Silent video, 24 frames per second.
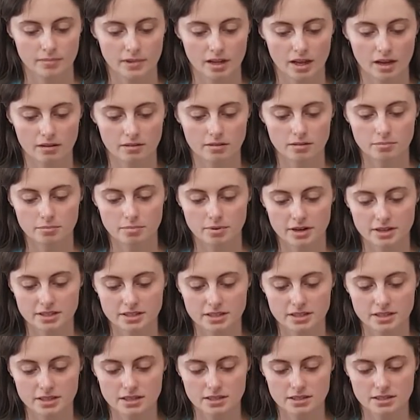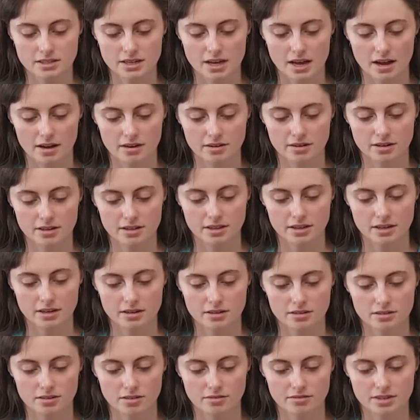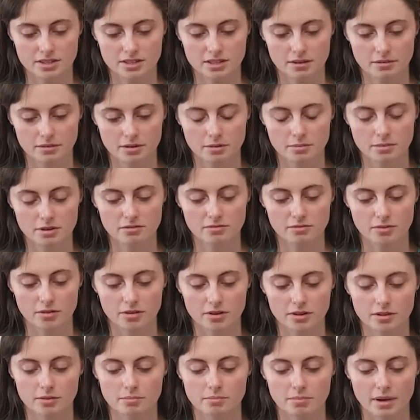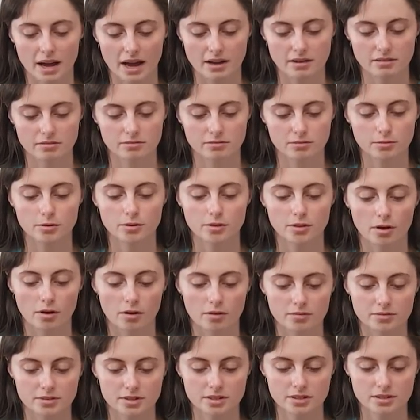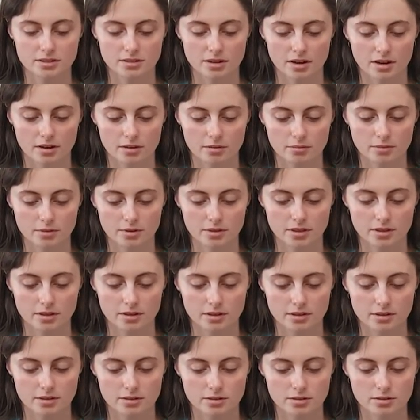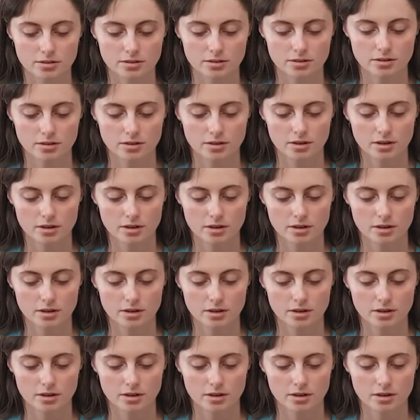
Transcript: I'm not pressing these down or anything because obviously I'm going to be folding them back and forth often, so I don't want it to